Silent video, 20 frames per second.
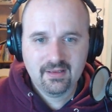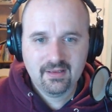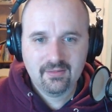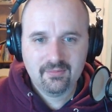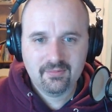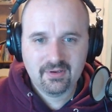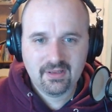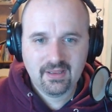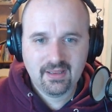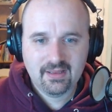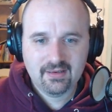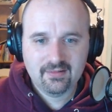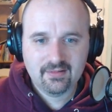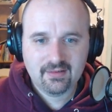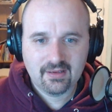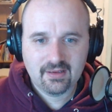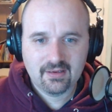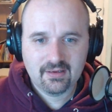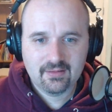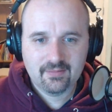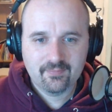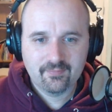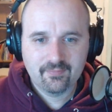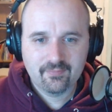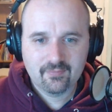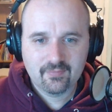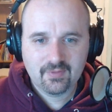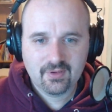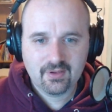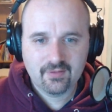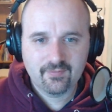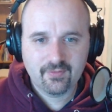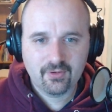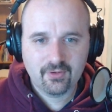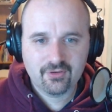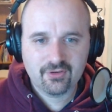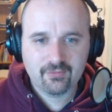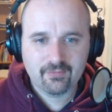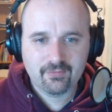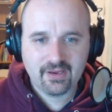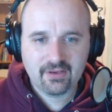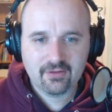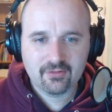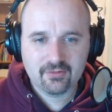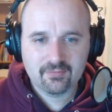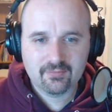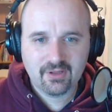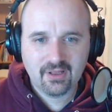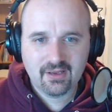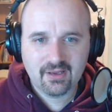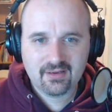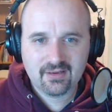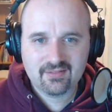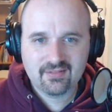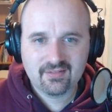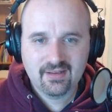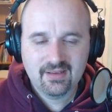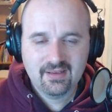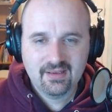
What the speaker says: I'm going to hit convert to regular blocks.